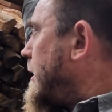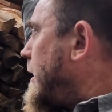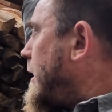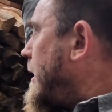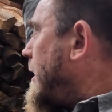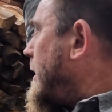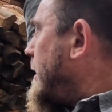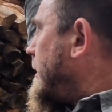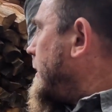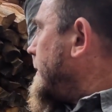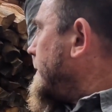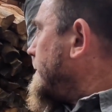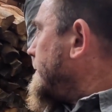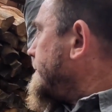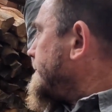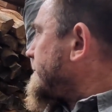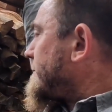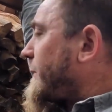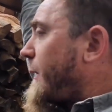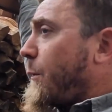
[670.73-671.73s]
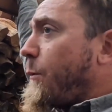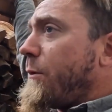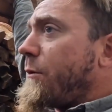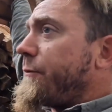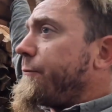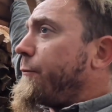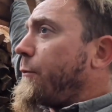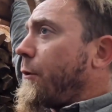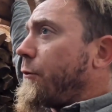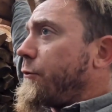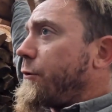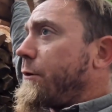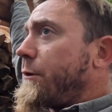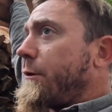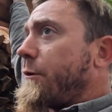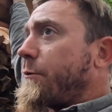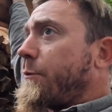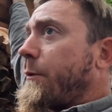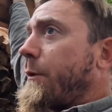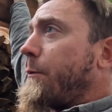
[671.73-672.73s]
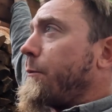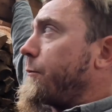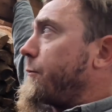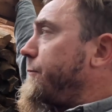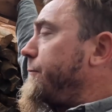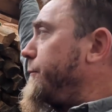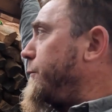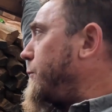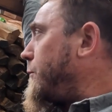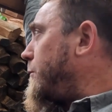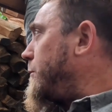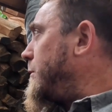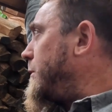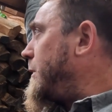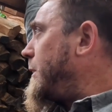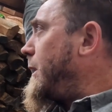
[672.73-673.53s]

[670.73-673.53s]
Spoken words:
was full. I should have done this when it was full.